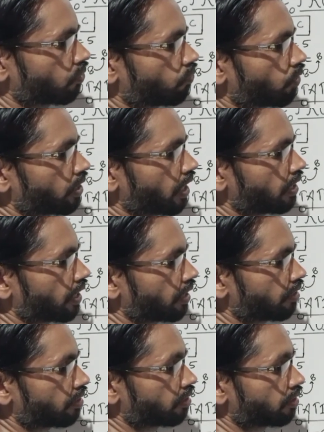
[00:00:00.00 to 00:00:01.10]
What I'll
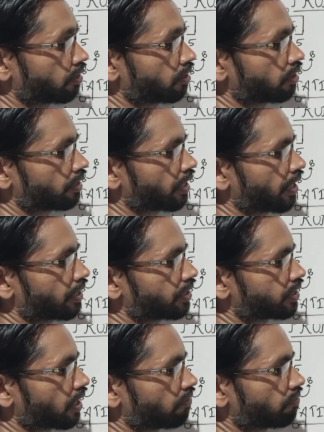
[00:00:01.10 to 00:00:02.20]
get? 10
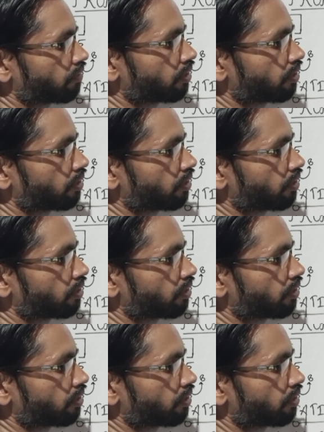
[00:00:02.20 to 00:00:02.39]
itself.